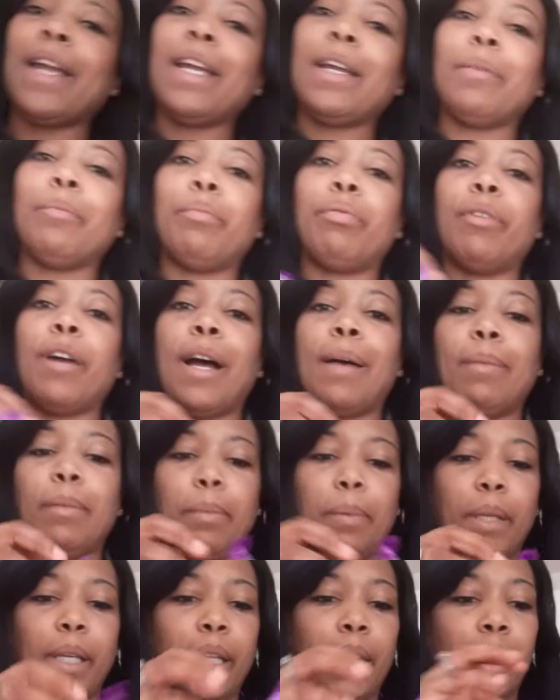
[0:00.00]
am
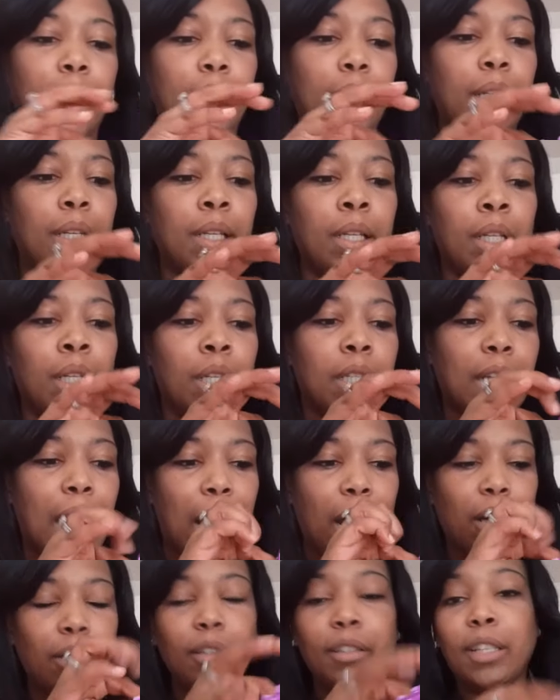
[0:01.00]
probably not
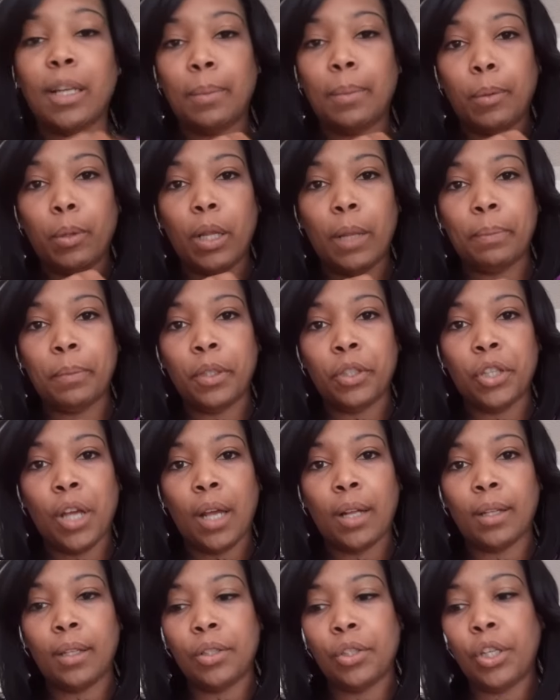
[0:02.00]
going to double up the
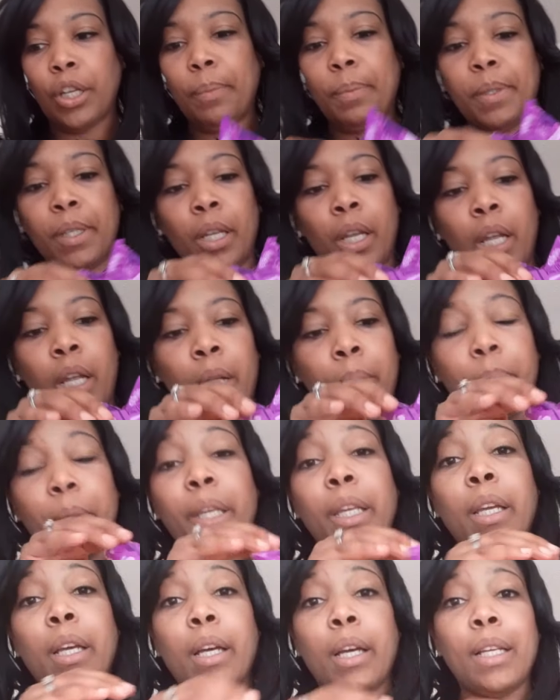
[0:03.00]
chocolate chips
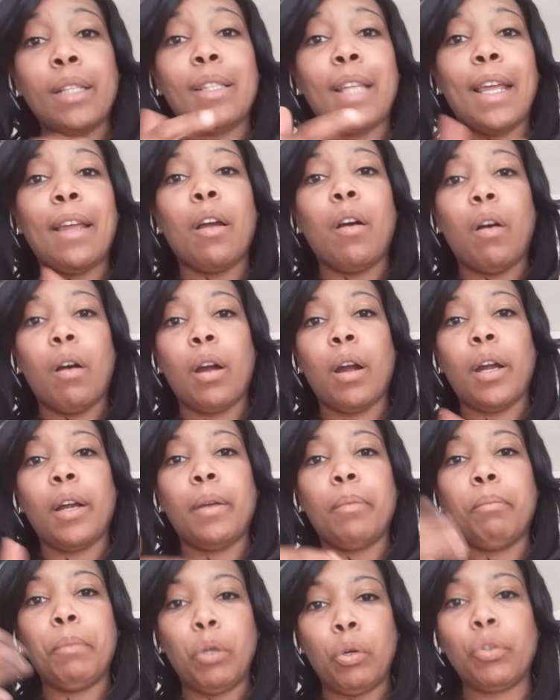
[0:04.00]
because they are
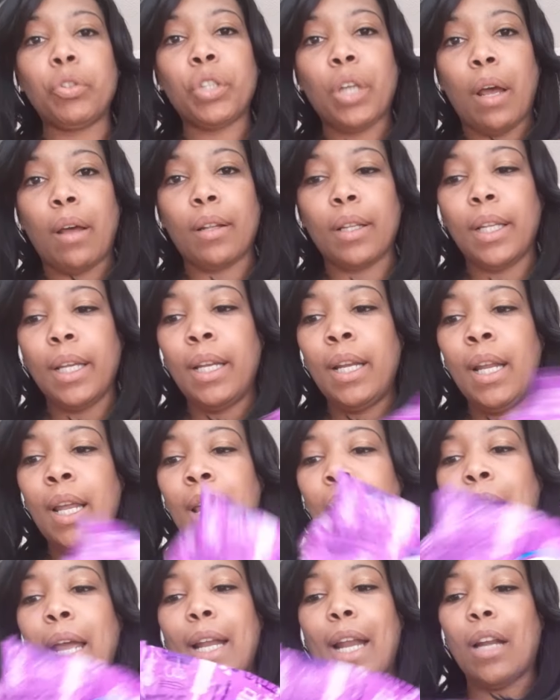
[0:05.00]
milk chocolate
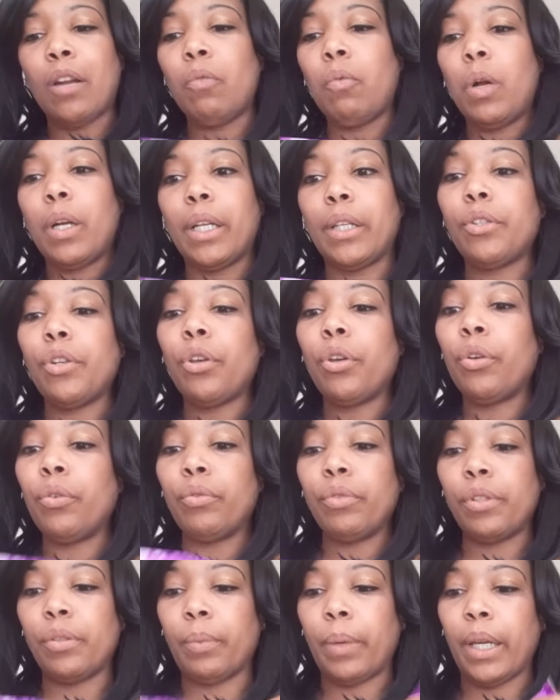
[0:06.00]
and I don't want it too
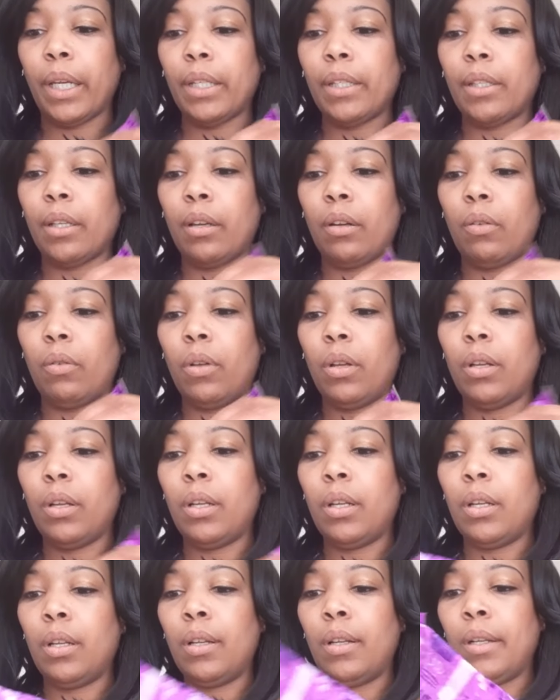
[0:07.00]
sweet. So
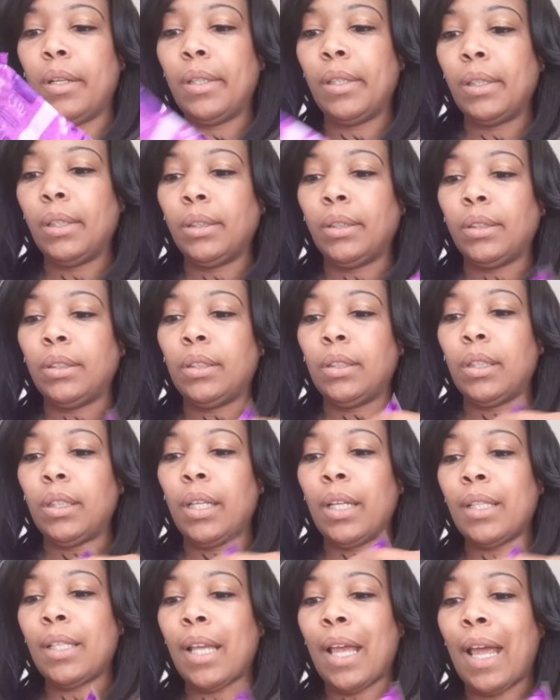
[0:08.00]

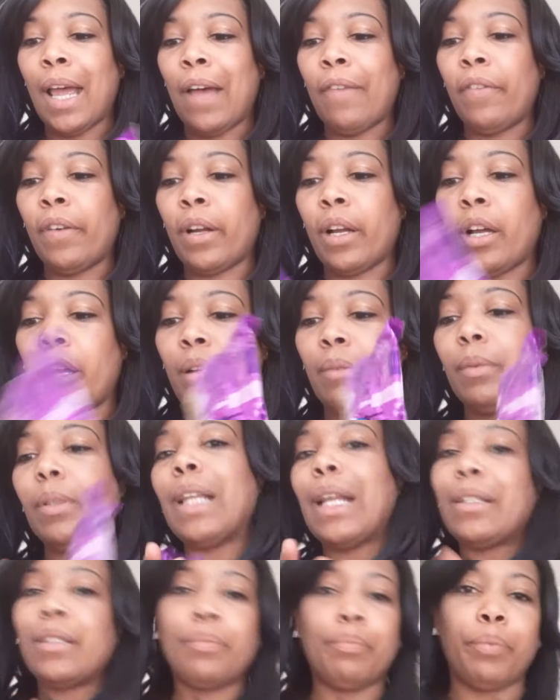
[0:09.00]
it's 1/2 cup.
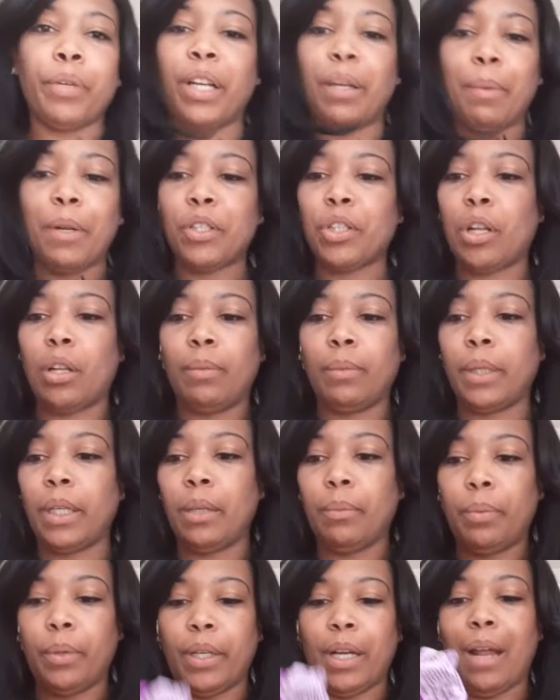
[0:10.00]
That's pretty much all I'm going to
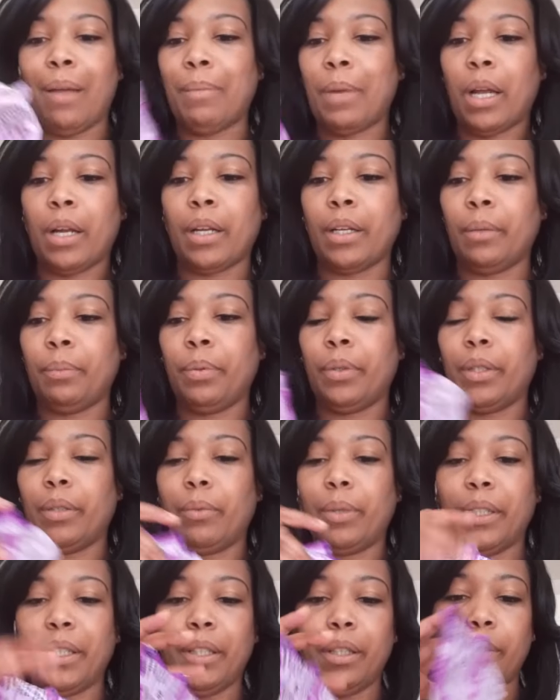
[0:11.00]
put. I'm not going to put,
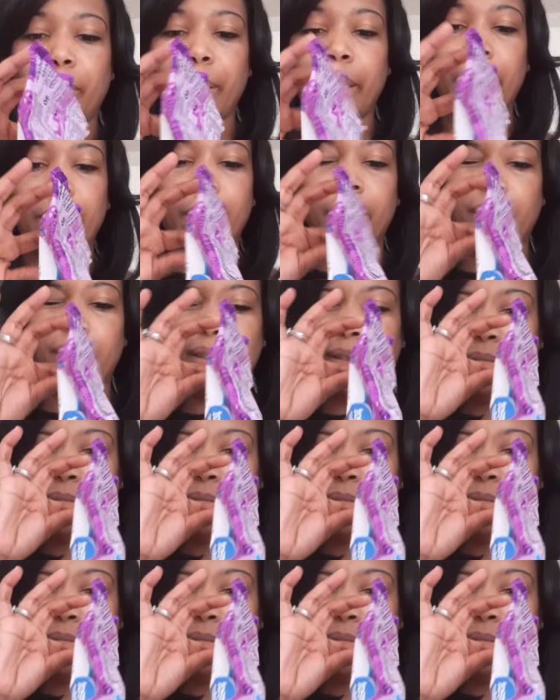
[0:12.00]
well, you know what?